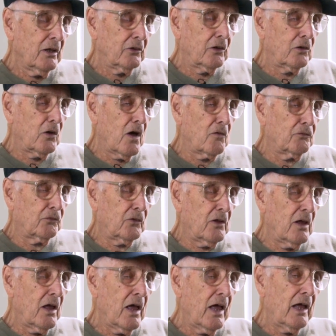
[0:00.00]
The loft
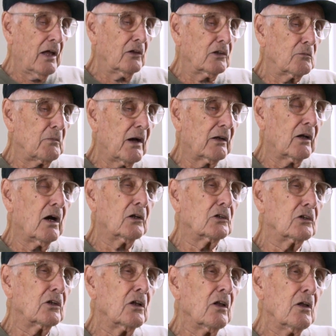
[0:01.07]
held about
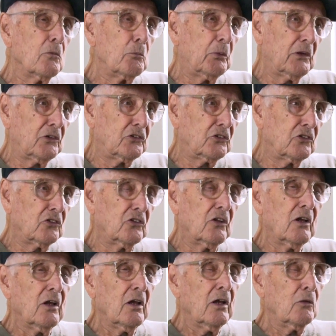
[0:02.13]
100
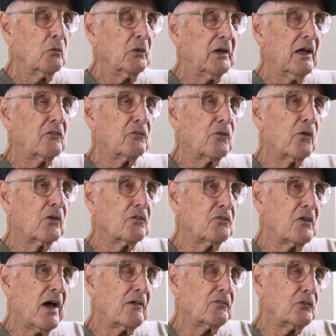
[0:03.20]
pigeons. We had 4 or
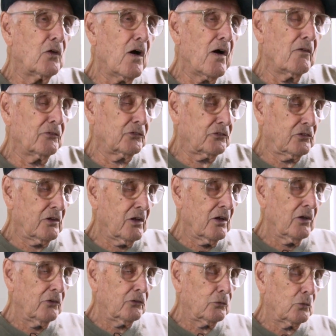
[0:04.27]
5 lofts
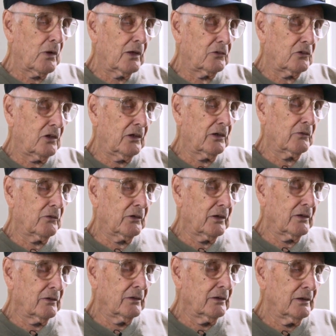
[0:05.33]
throughout the
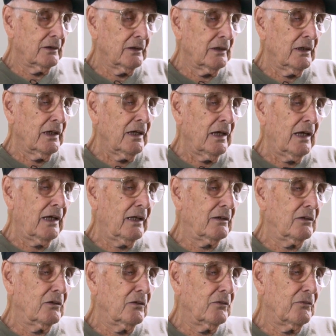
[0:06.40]
area,
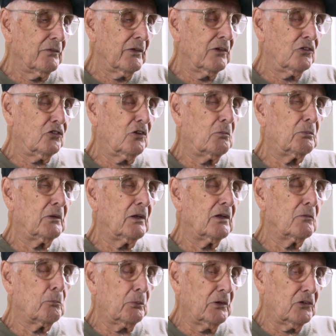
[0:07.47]
and they shipped in
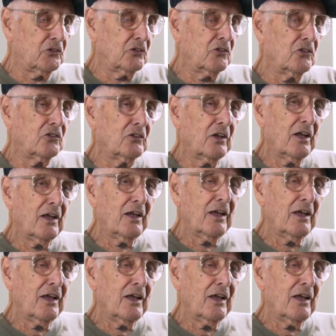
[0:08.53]
the pigeons.